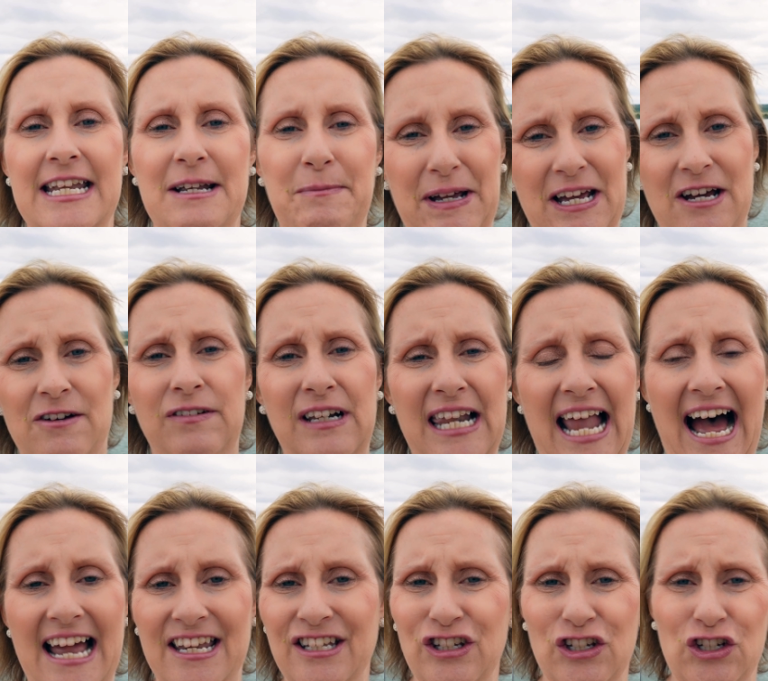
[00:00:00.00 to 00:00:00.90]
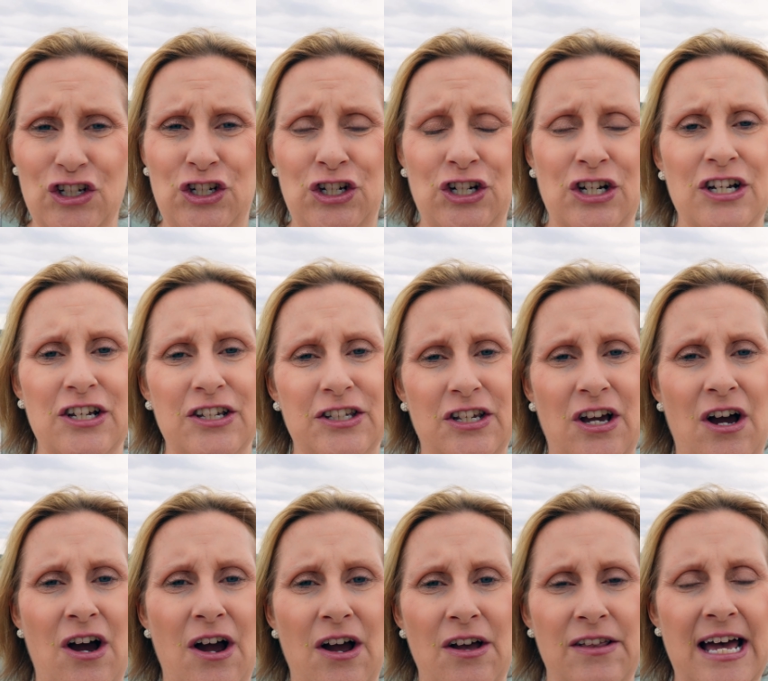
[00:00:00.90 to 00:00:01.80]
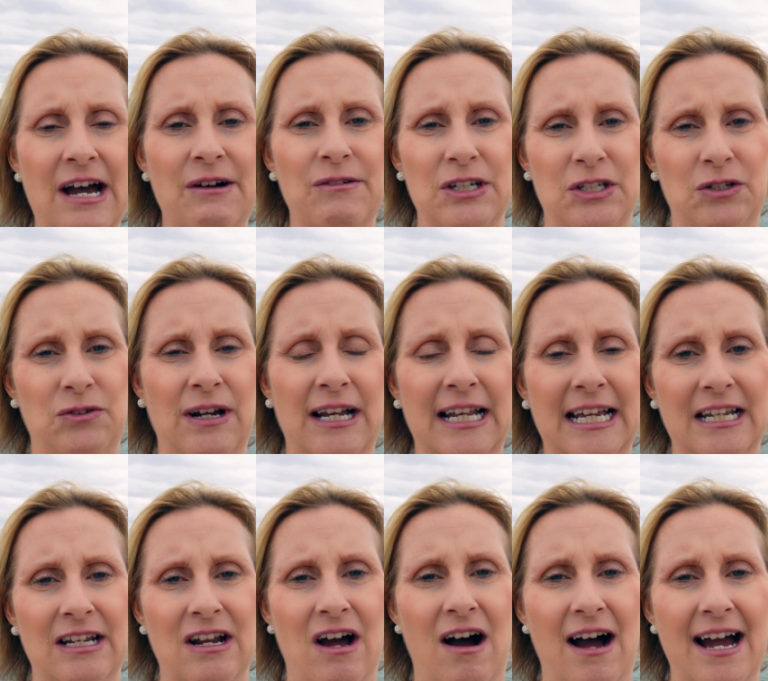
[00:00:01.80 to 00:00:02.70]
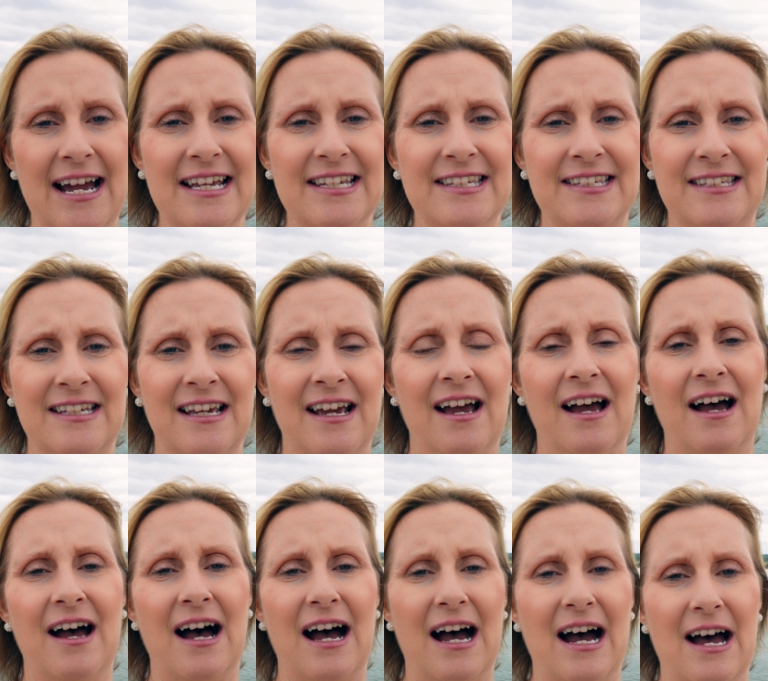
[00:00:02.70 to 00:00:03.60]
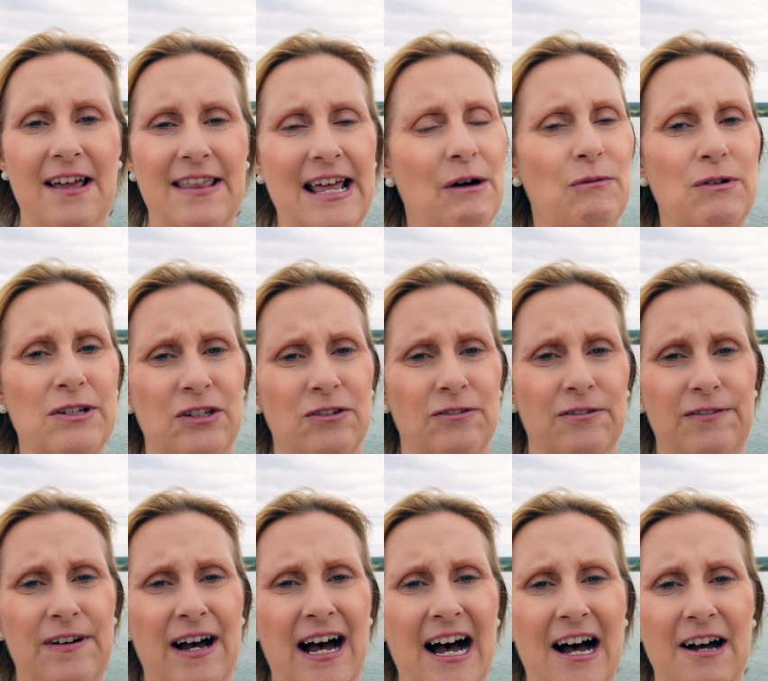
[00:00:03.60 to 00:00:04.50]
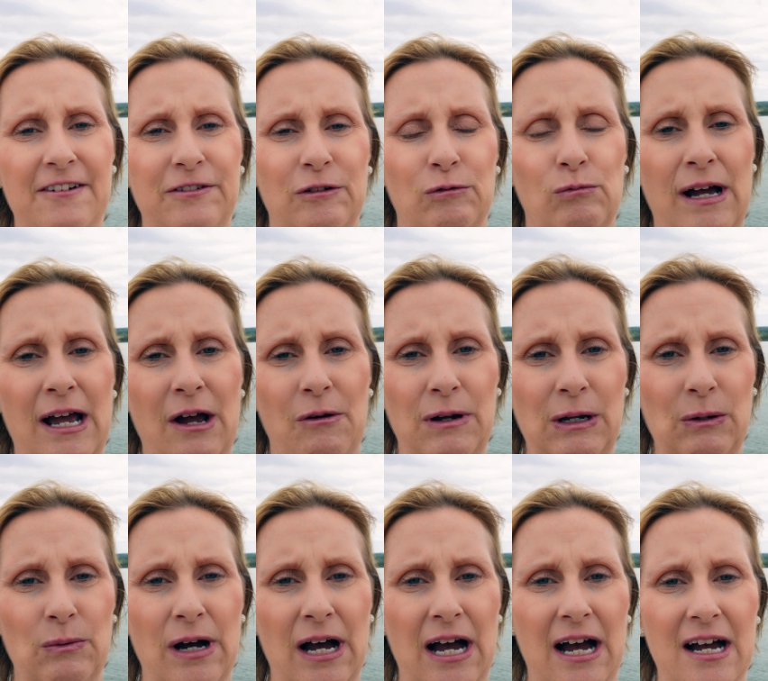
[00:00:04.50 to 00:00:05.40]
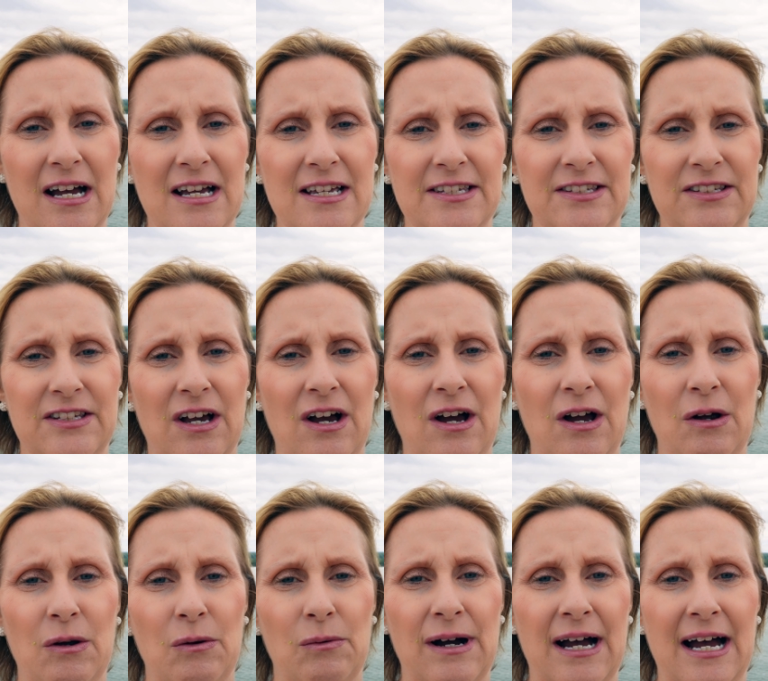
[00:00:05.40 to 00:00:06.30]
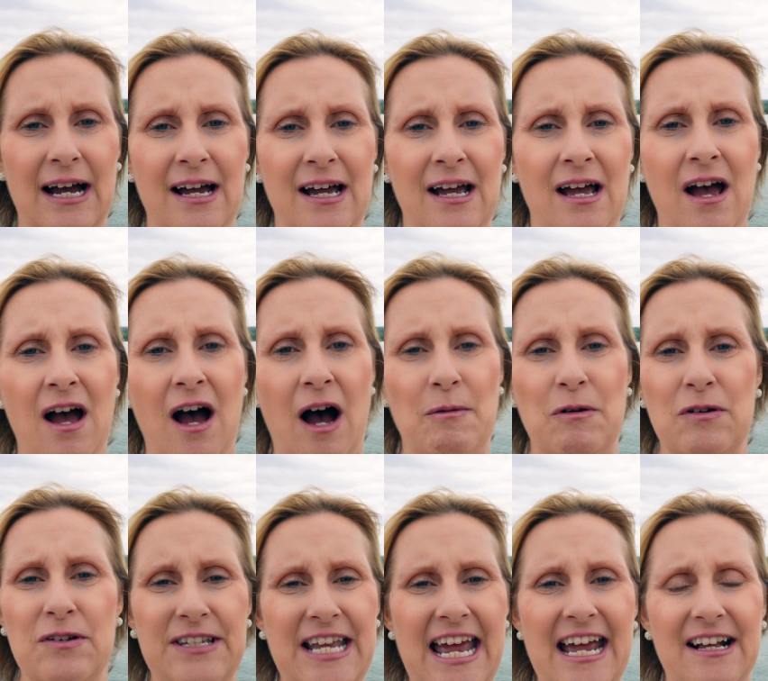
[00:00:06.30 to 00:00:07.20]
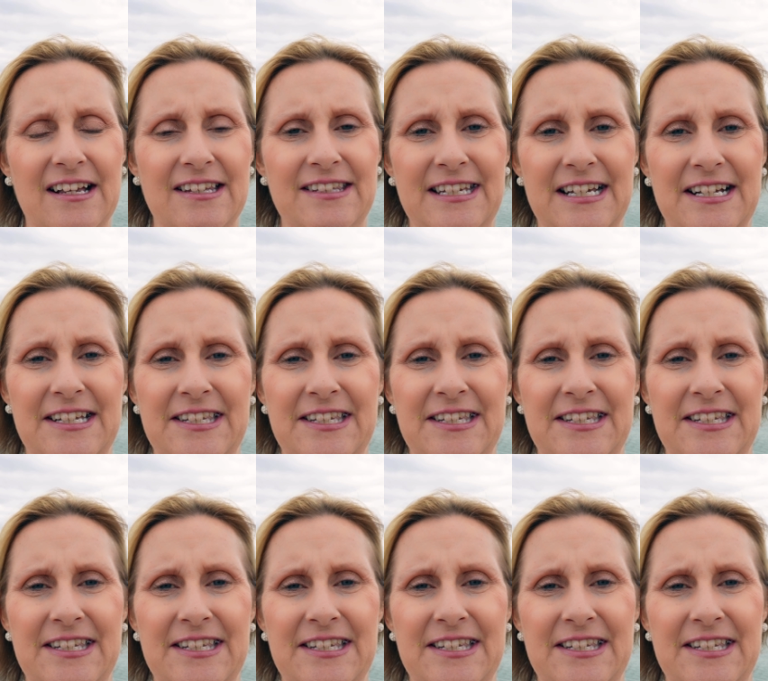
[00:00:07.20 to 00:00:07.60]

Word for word: had a bit of lunch, so that was really nice. Uh, that wasn't far from where we were, so uh, I'm on deck